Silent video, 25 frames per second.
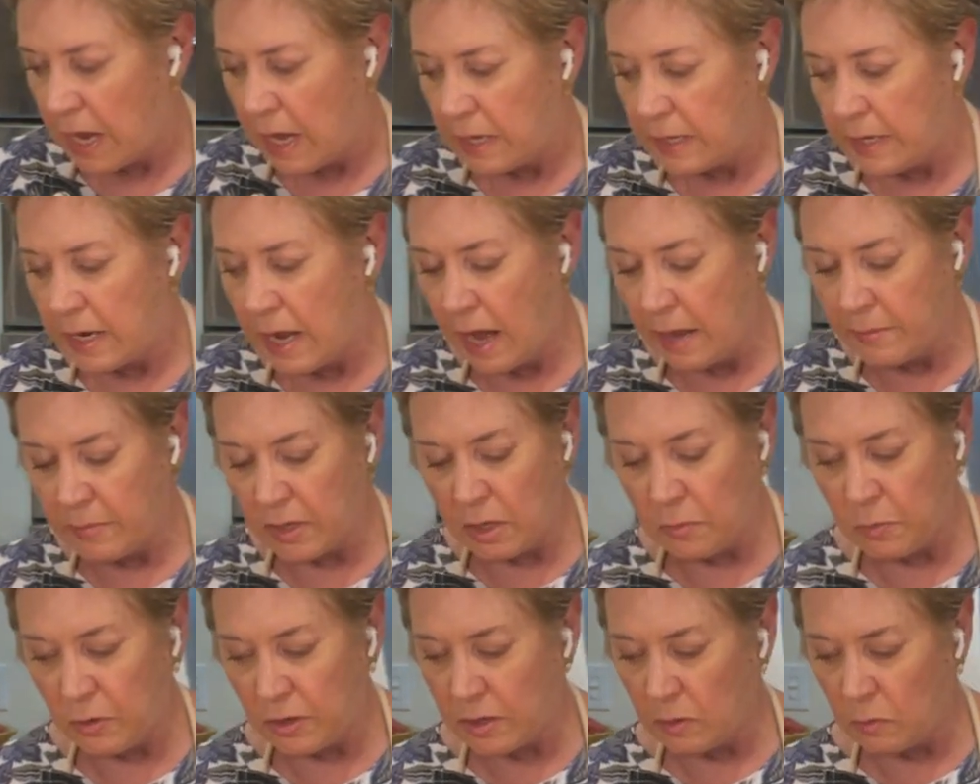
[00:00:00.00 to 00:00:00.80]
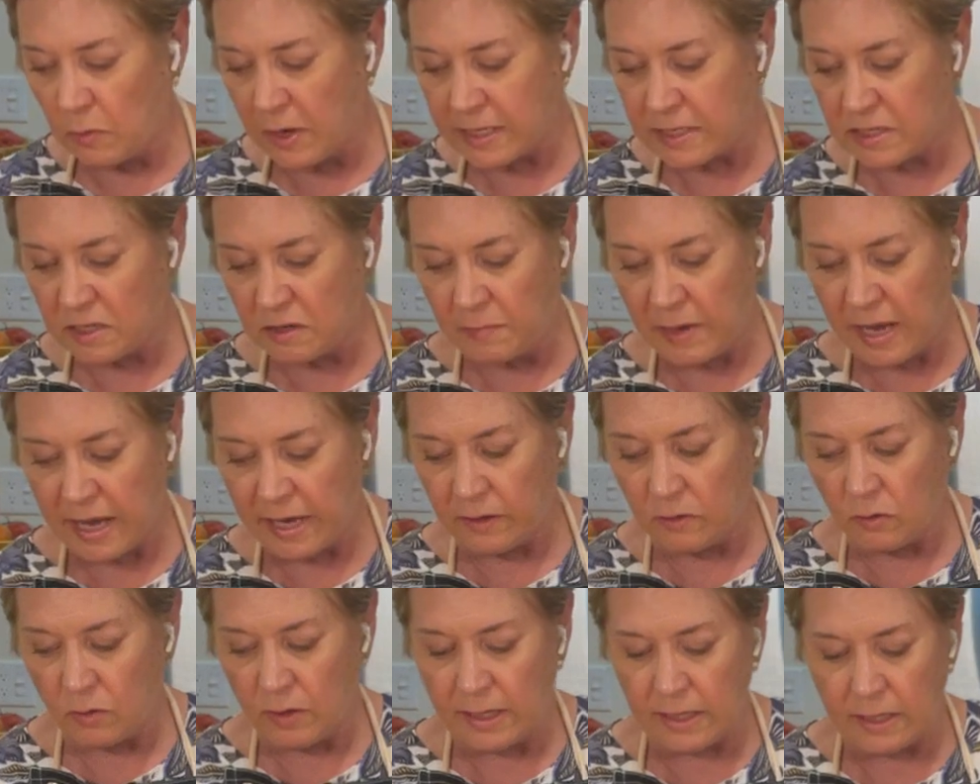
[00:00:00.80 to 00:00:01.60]
Now I'm gonna put the rest of my
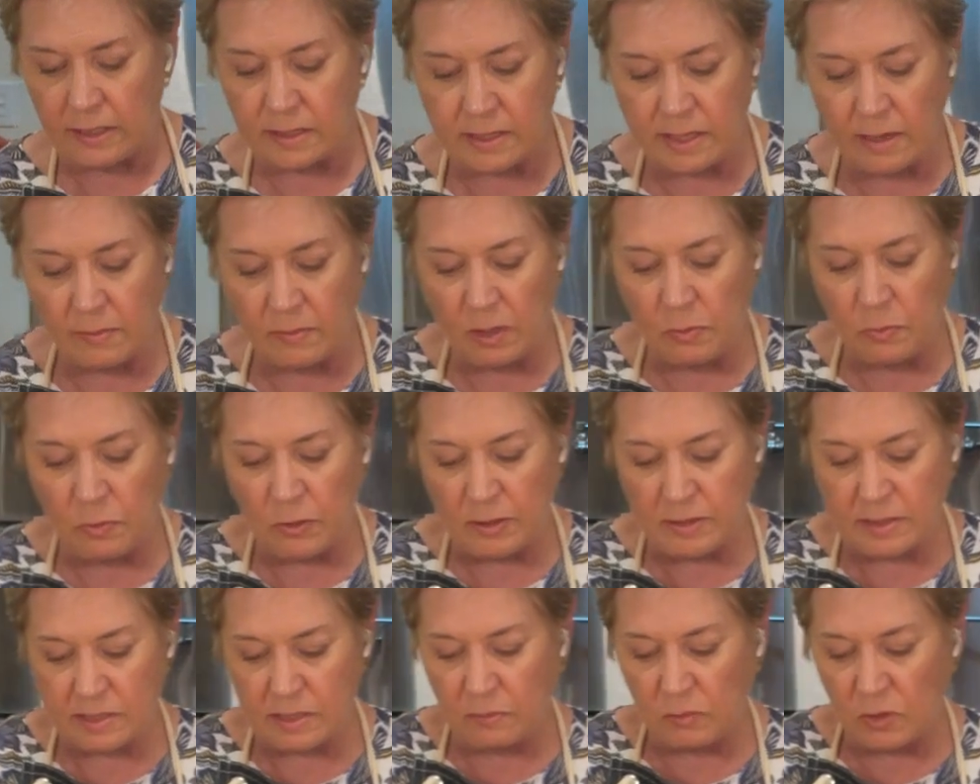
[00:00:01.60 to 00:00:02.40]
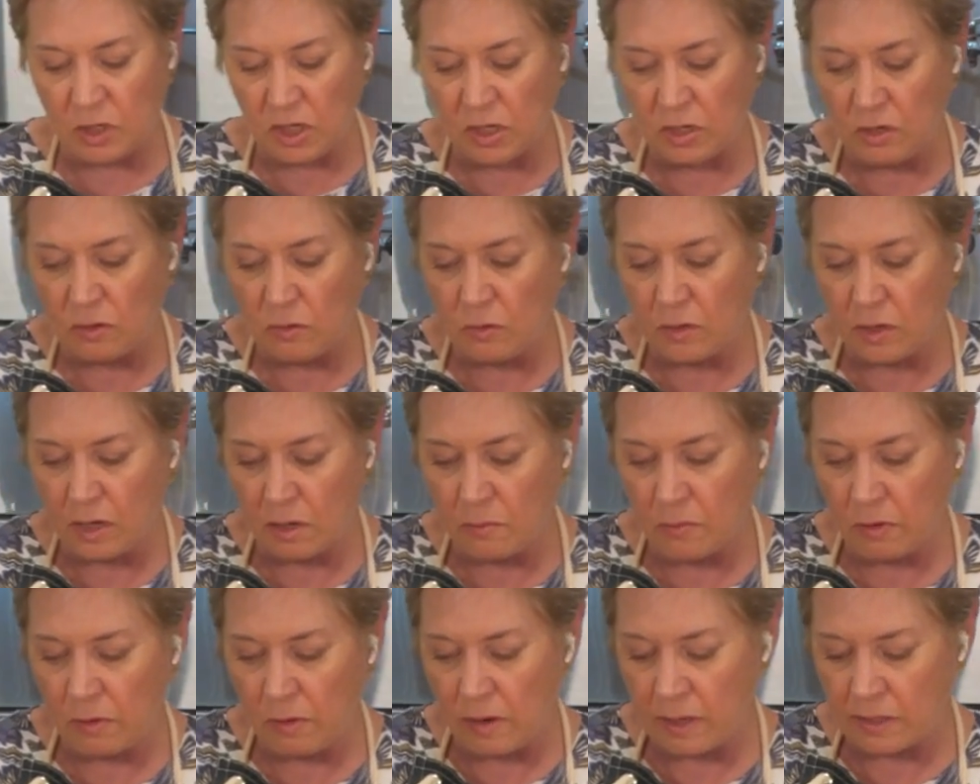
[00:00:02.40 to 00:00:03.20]
ingredients. I'm gonna put some
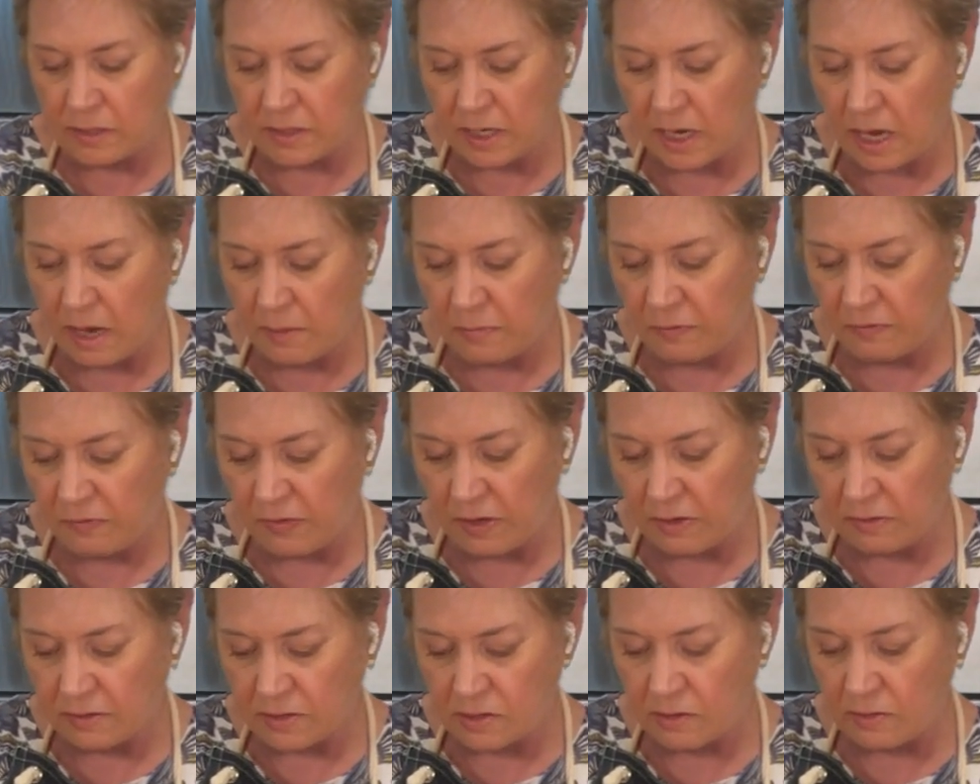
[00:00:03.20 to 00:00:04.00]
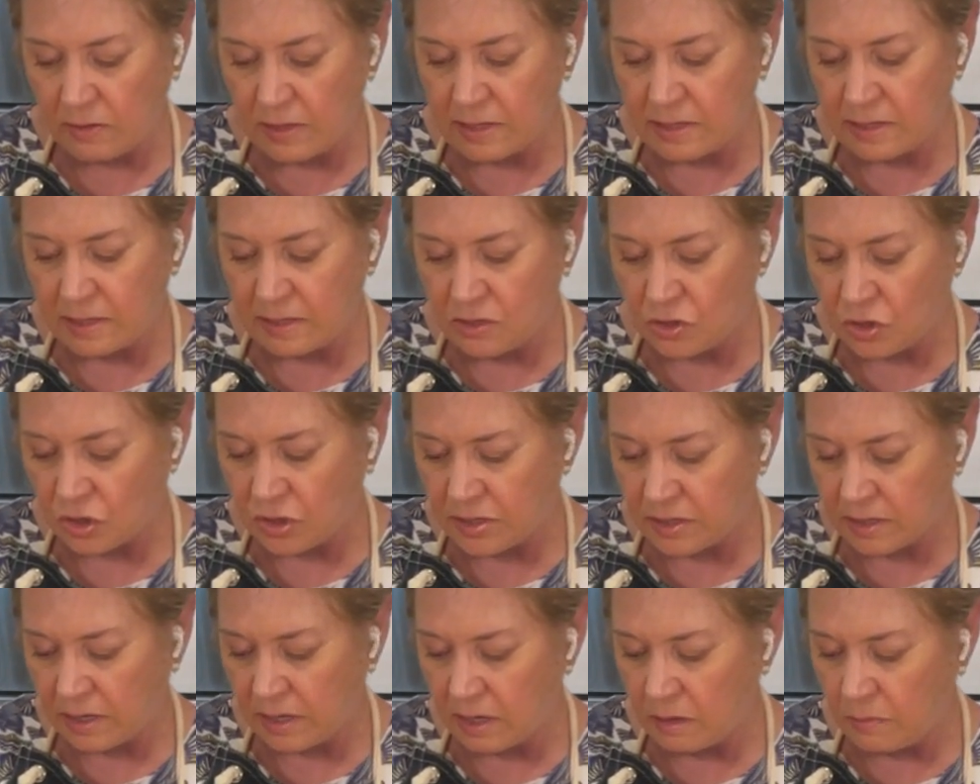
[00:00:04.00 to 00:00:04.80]
cucumber on top of here. So this is
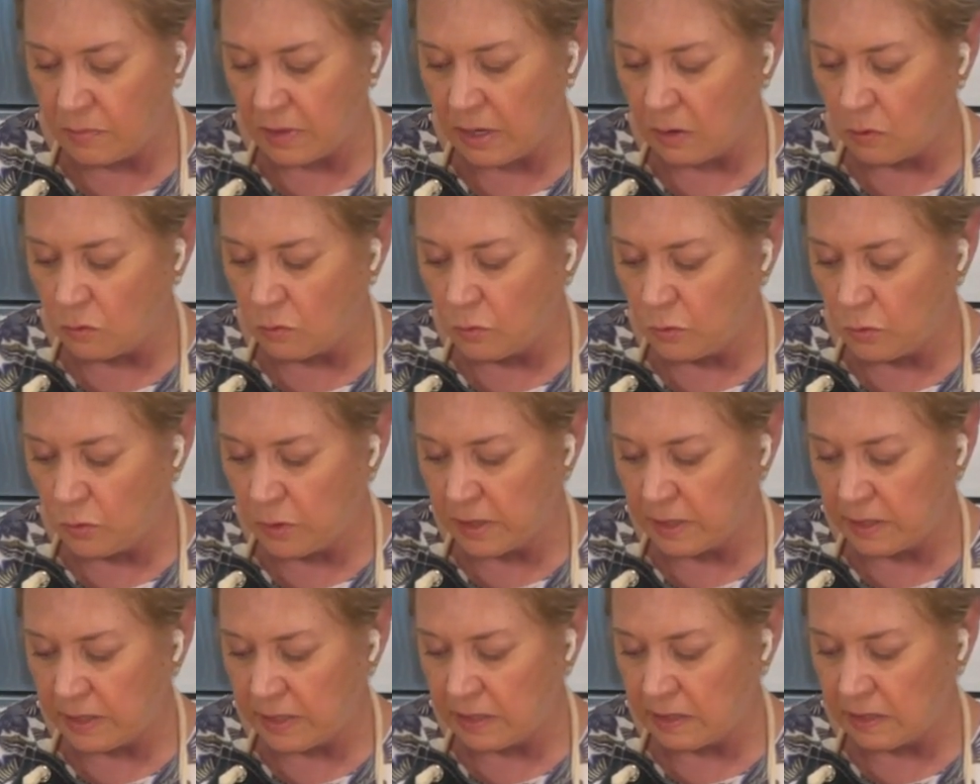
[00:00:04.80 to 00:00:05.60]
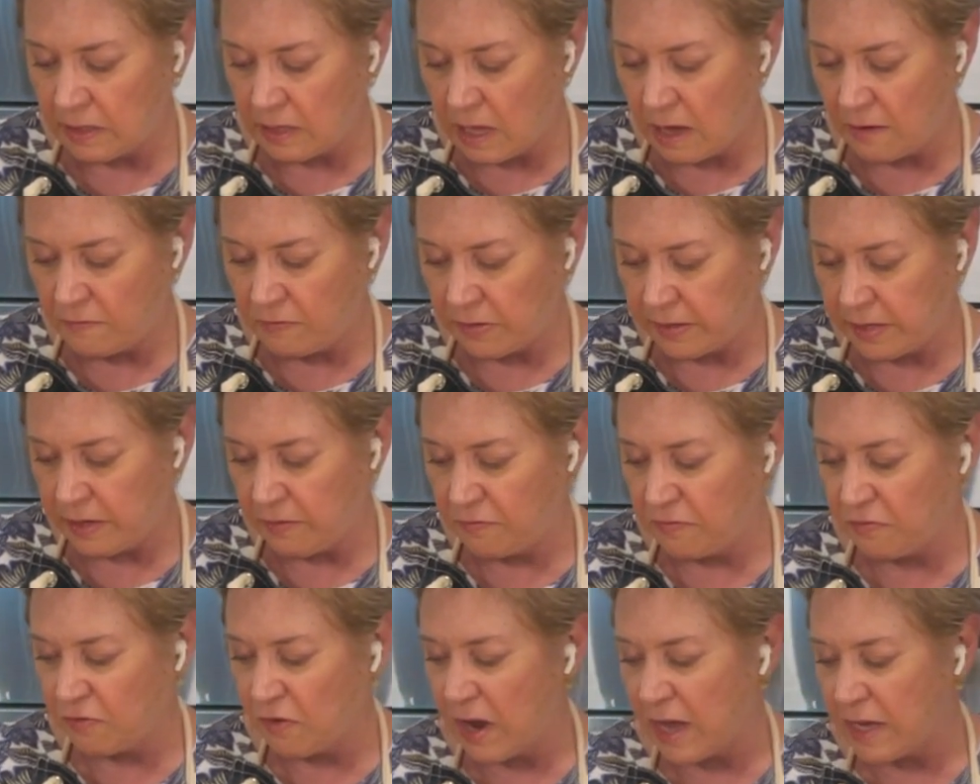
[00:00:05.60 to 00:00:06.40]
just gonna be a really lovely,
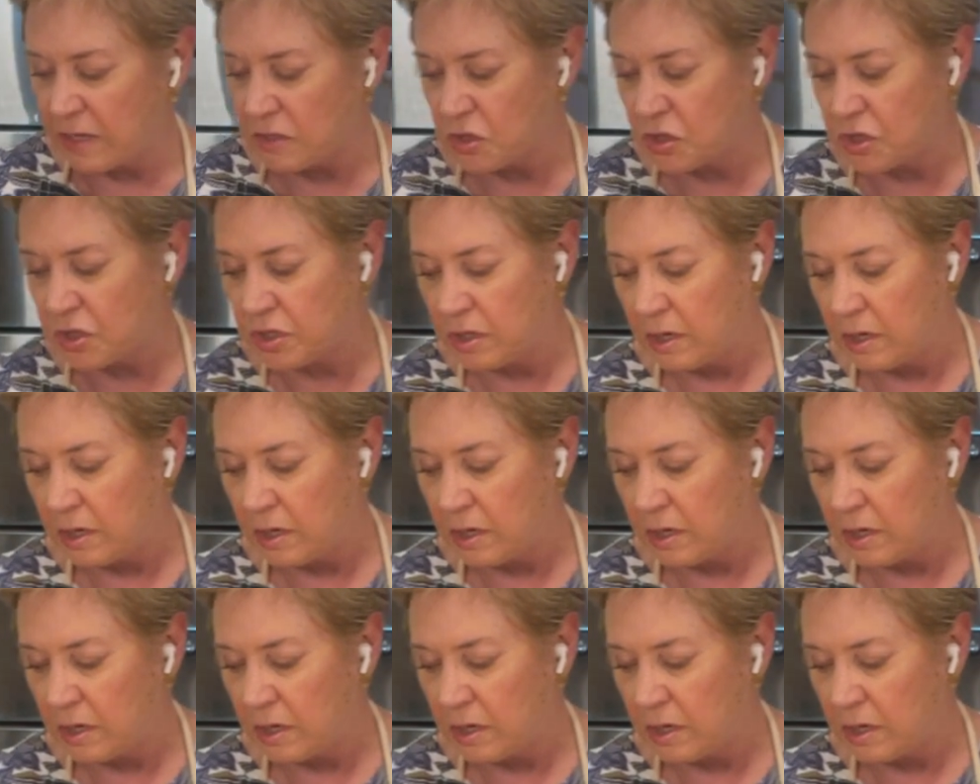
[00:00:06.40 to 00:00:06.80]
fresh